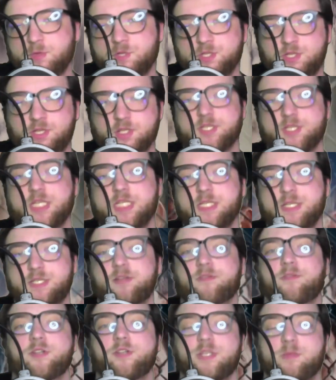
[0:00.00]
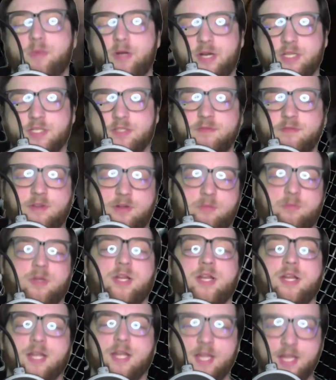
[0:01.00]
because this is the first appearance of Venom
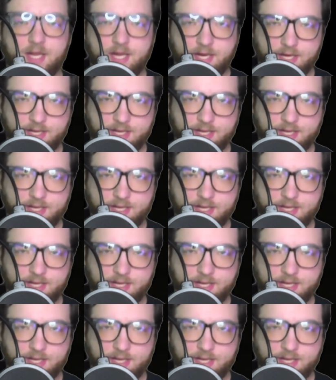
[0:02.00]
in